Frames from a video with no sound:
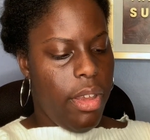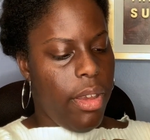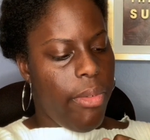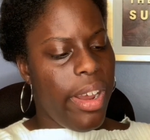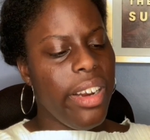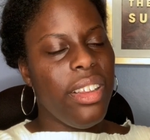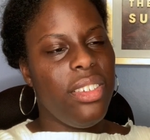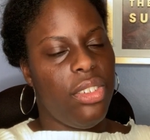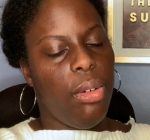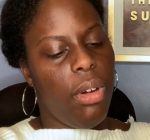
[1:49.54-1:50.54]
Why are these
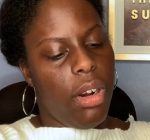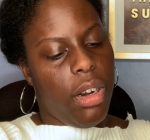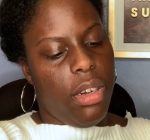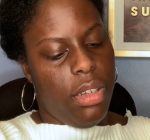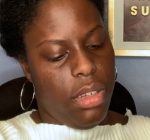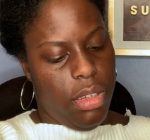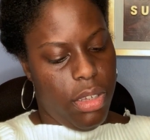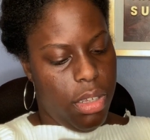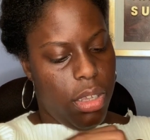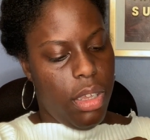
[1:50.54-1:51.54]
so hard
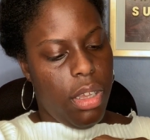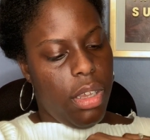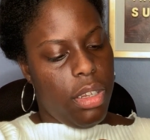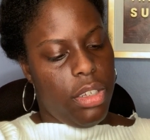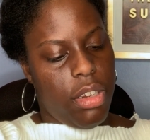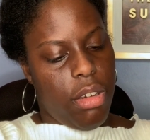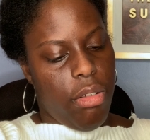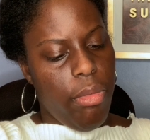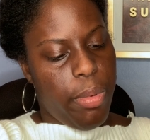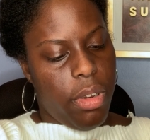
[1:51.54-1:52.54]
to open?